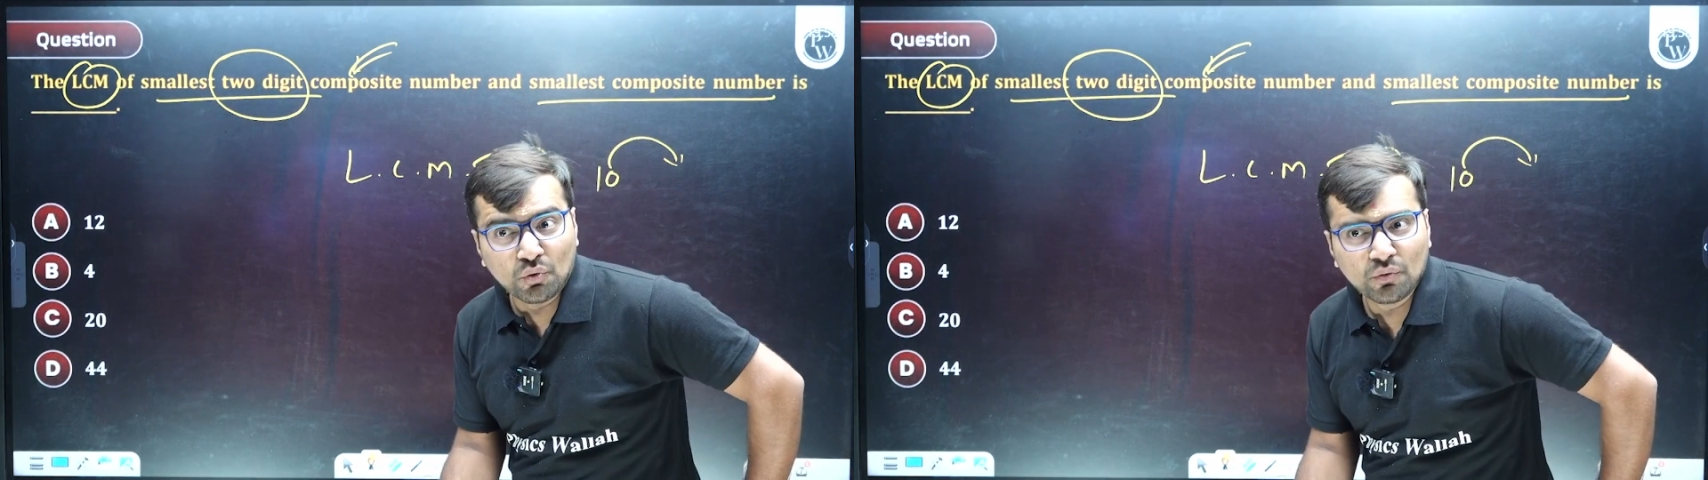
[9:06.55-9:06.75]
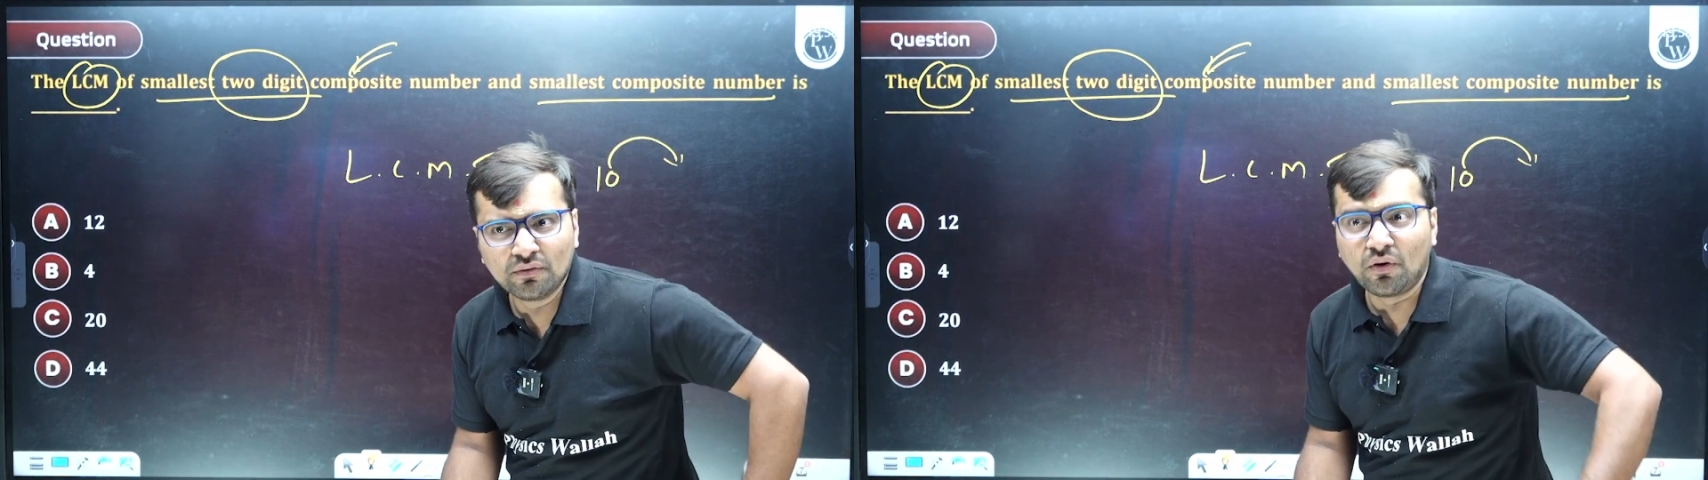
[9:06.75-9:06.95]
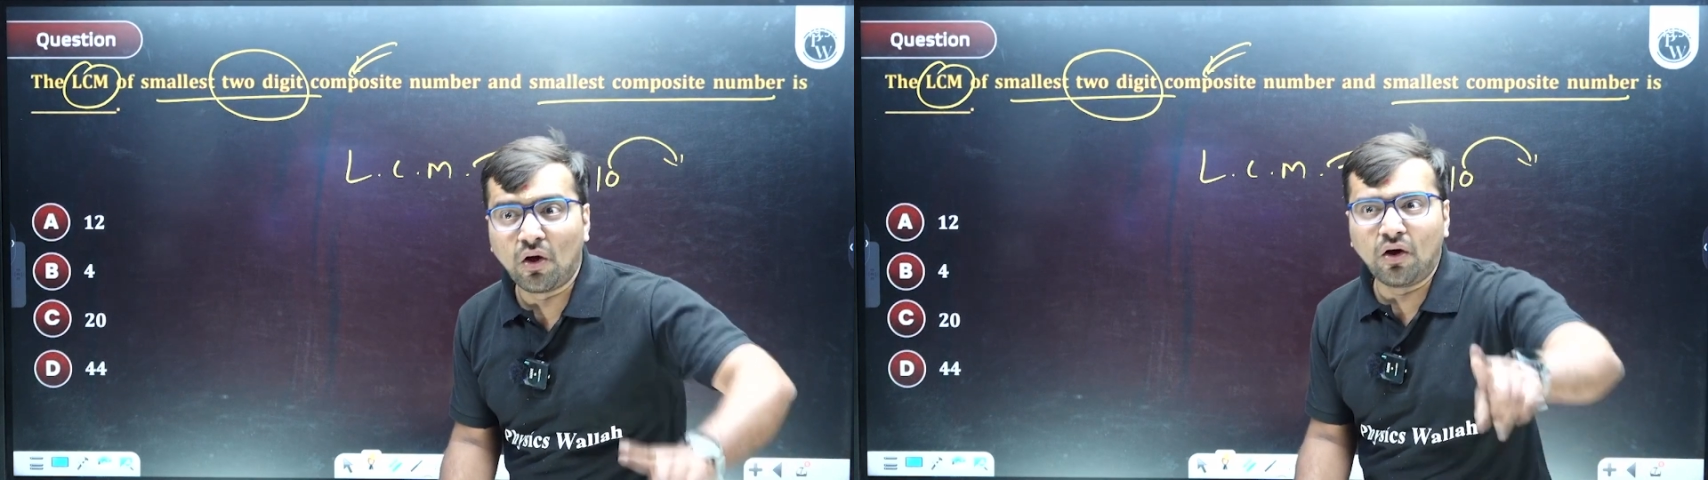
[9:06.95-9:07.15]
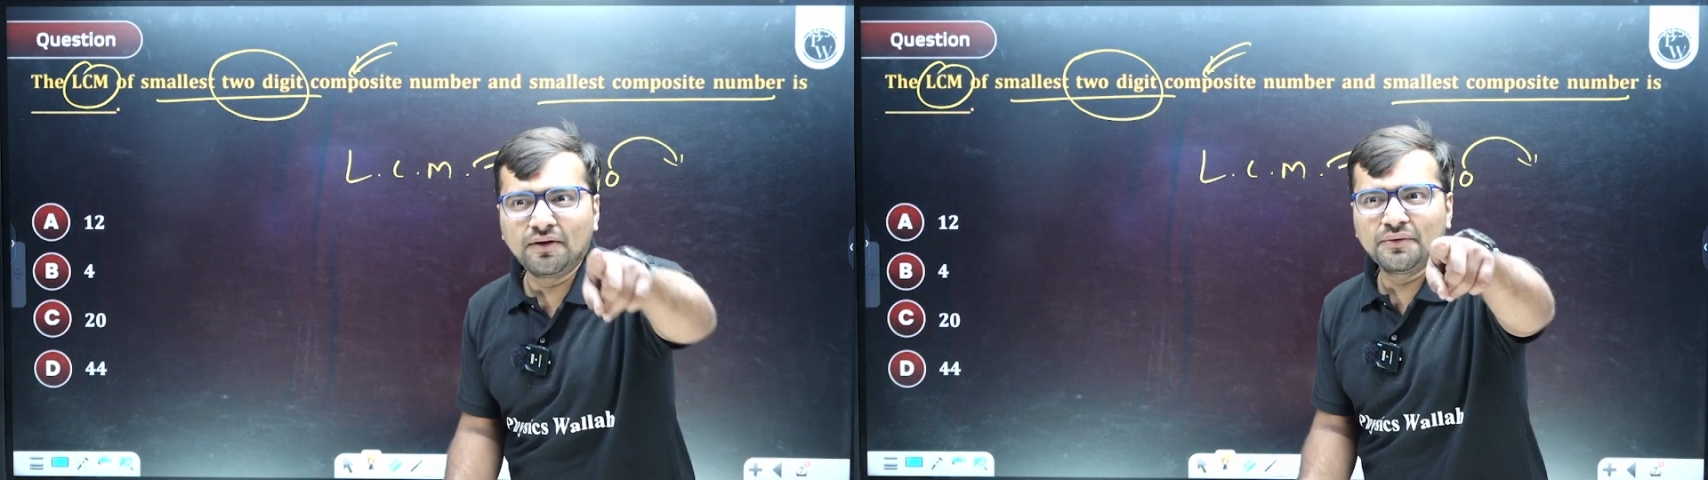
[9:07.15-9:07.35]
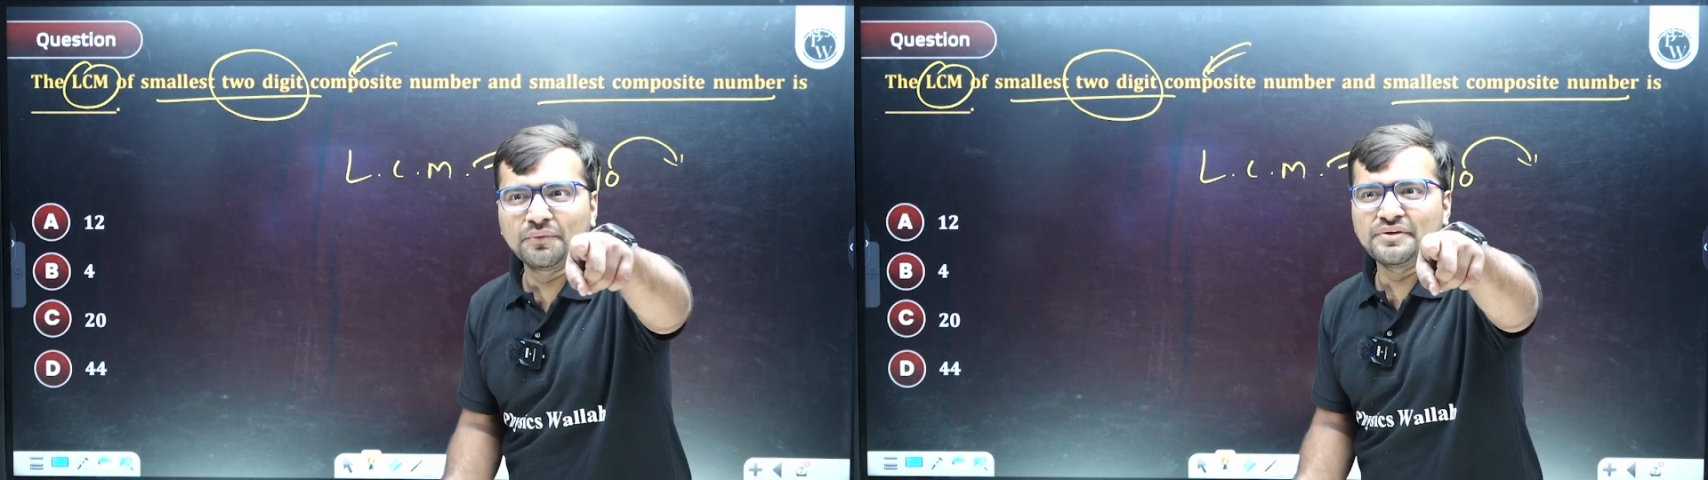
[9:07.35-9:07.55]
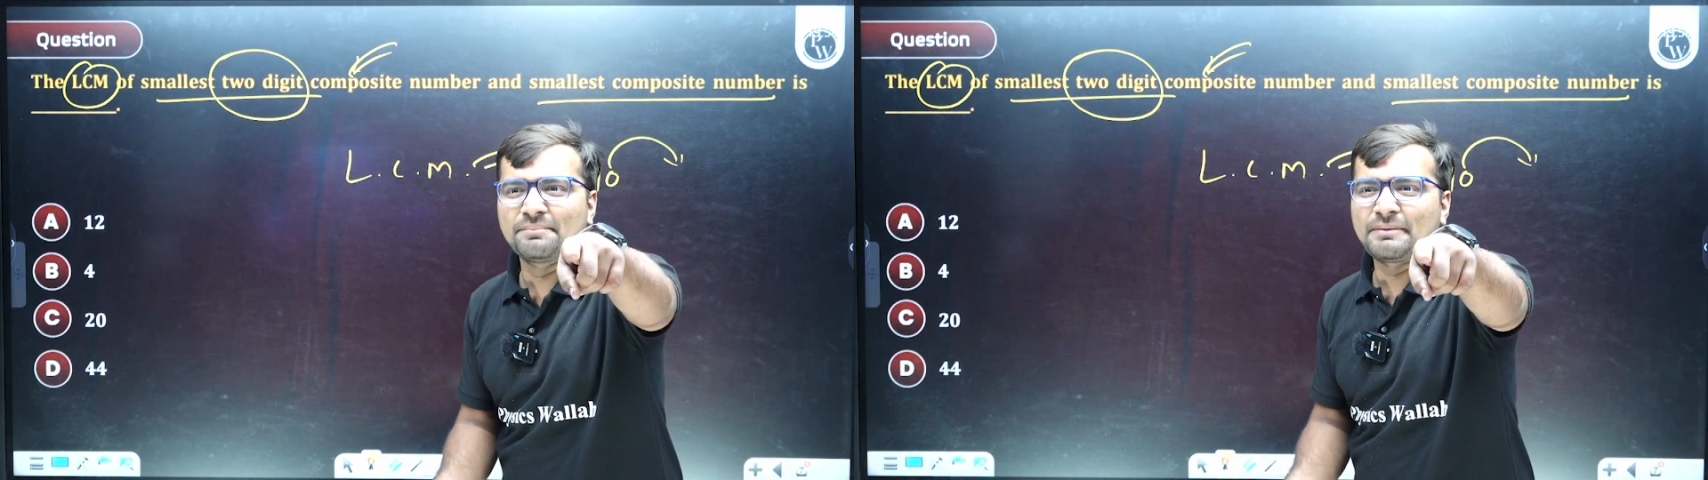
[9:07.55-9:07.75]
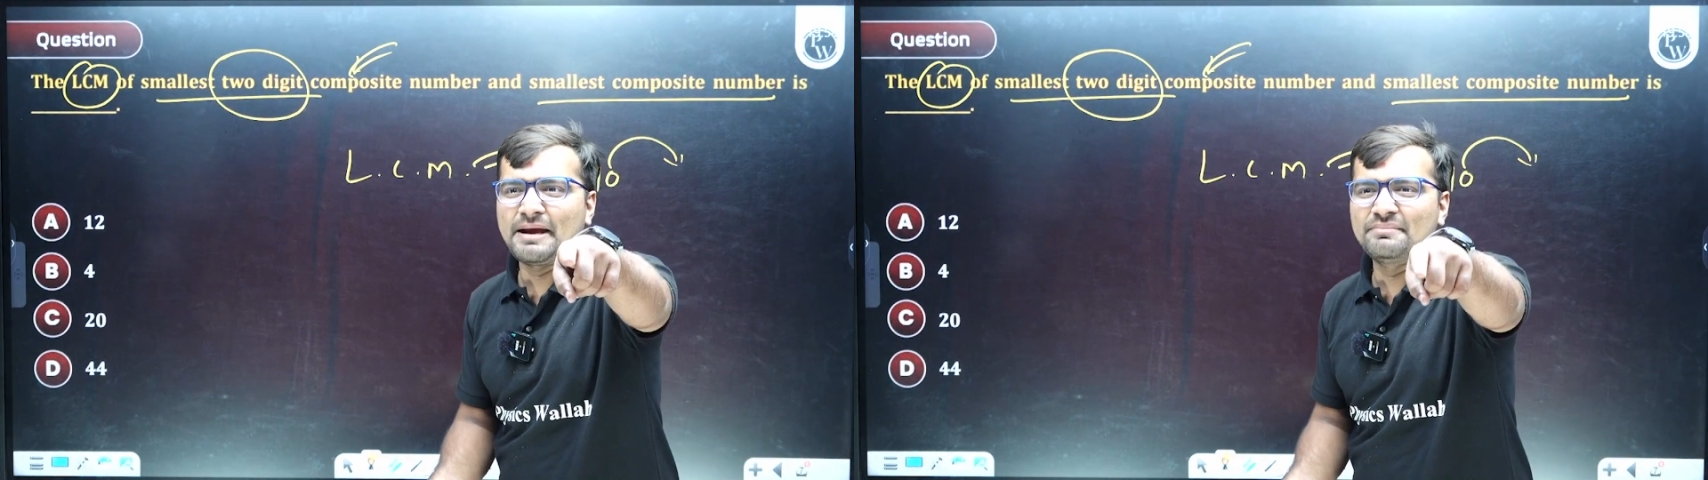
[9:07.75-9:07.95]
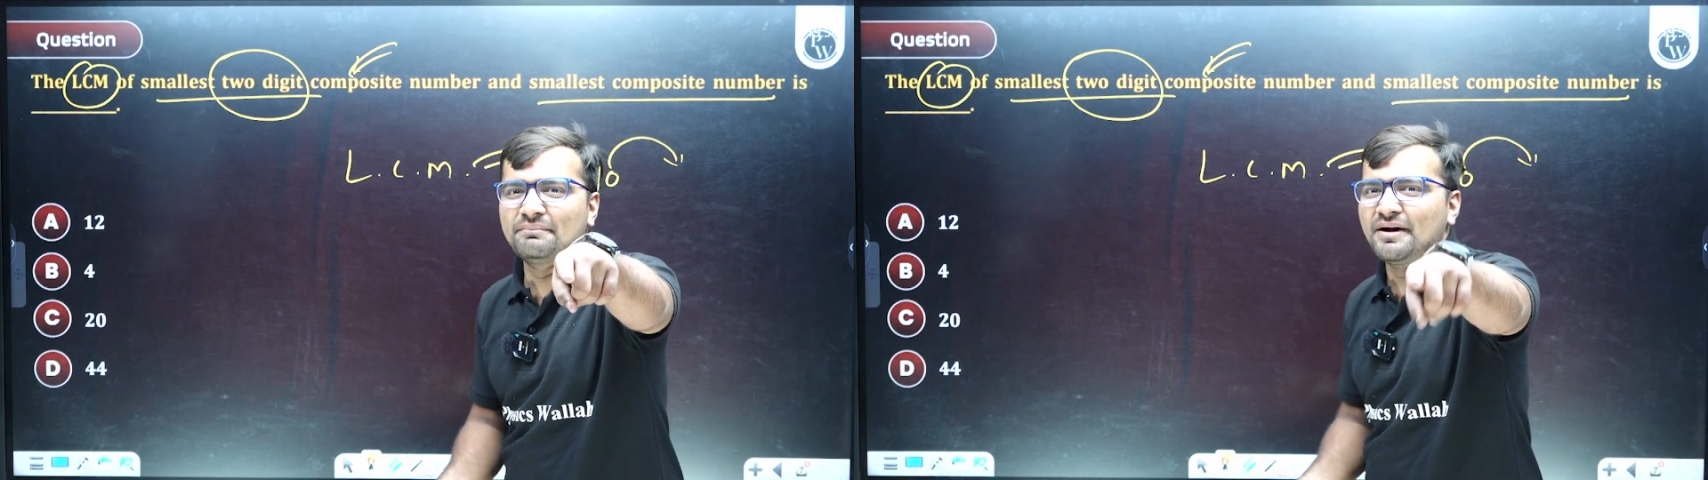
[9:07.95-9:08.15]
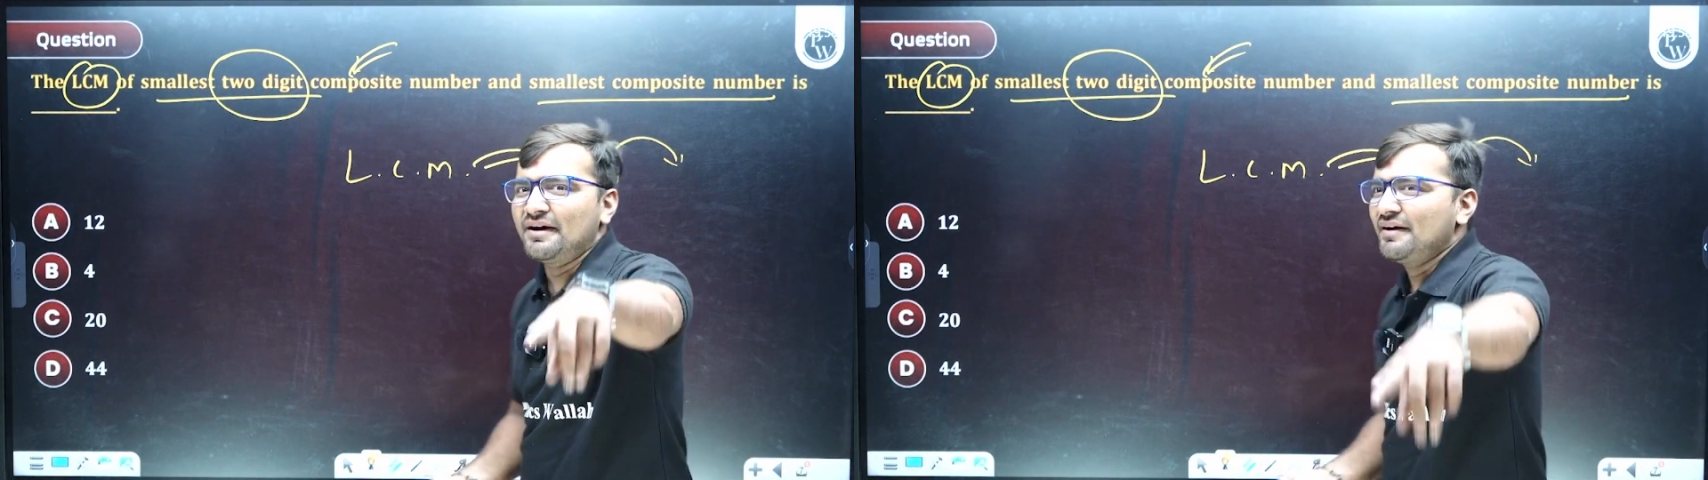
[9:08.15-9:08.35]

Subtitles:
No, 2 is a prime number.